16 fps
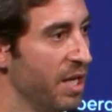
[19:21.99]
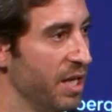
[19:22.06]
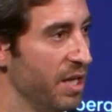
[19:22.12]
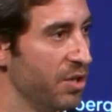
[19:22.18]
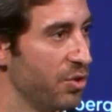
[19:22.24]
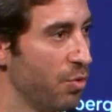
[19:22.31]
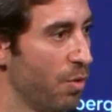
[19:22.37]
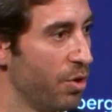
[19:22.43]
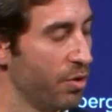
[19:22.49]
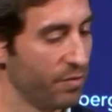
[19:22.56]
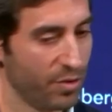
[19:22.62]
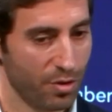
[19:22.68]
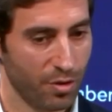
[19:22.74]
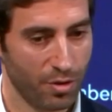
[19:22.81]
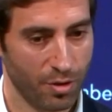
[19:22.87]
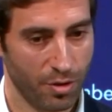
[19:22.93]
is one of
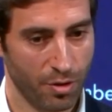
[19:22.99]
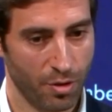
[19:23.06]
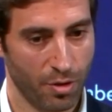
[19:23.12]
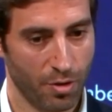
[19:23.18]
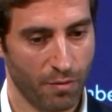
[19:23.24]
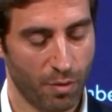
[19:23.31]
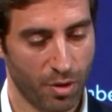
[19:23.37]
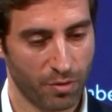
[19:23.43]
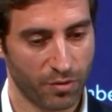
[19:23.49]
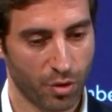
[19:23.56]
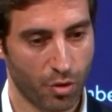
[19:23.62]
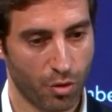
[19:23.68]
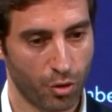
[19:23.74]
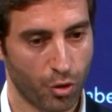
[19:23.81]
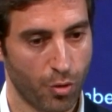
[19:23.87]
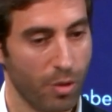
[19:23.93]
the uh, one of the
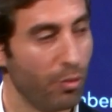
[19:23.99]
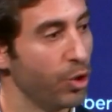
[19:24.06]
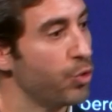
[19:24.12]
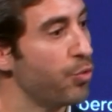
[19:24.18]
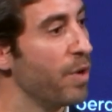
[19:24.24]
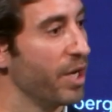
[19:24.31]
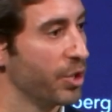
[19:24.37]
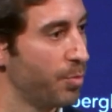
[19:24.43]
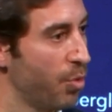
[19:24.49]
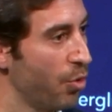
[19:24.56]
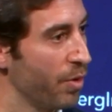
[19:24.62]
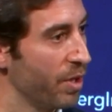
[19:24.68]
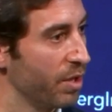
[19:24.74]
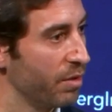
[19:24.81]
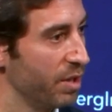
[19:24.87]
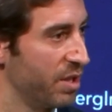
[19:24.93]
countries which we're exploring.